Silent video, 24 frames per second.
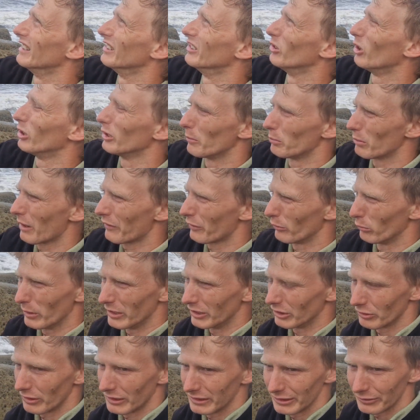not a breath of
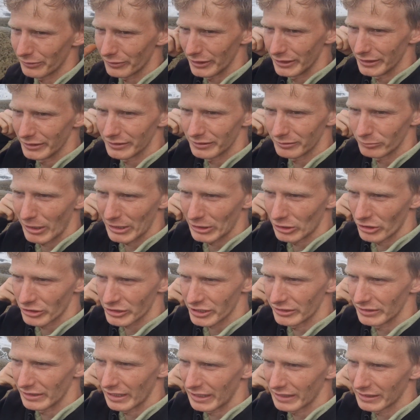wind or anything, red
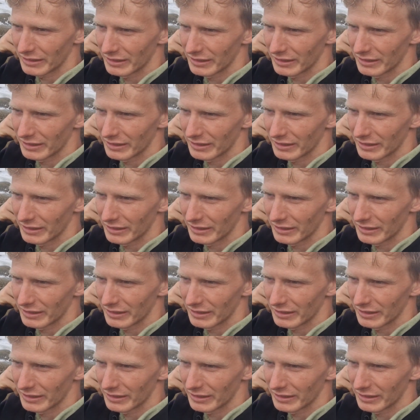hot and that.